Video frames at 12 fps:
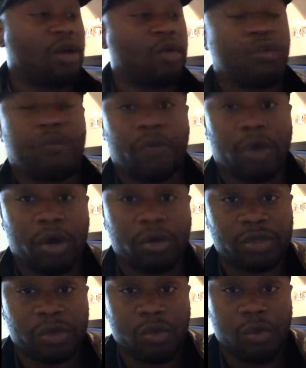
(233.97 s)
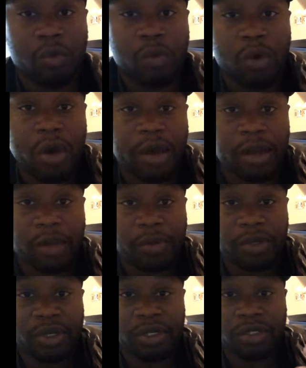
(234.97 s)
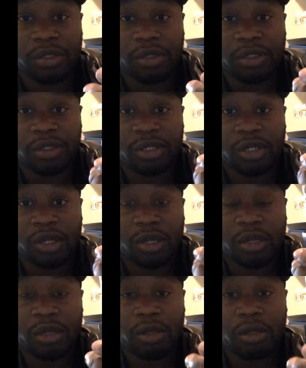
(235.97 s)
All four holes wide open, as you can see.